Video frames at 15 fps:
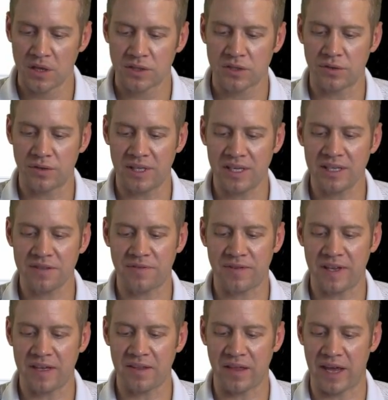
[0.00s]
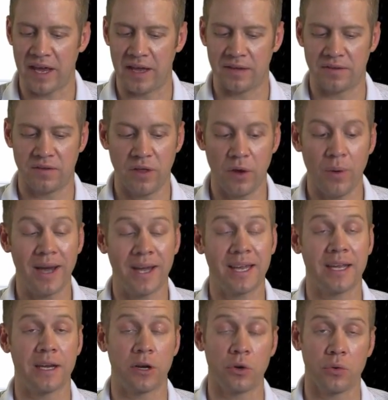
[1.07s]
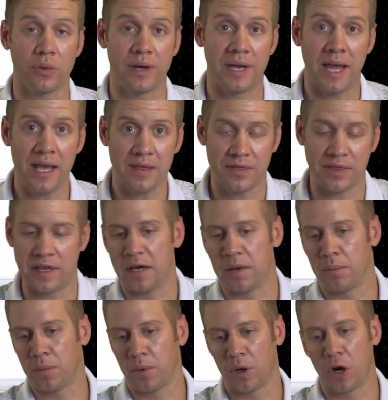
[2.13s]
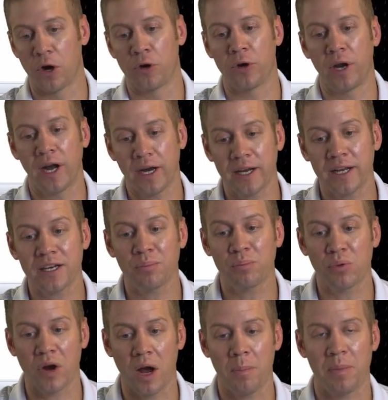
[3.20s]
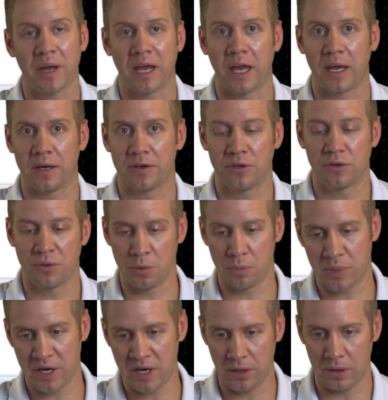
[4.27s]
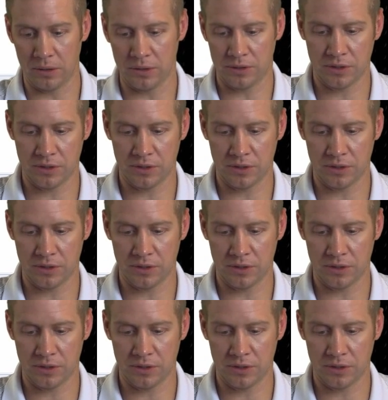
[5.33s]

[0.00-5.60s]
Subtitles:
So these VLANs, though I can create them, are not going to propagate to their peers.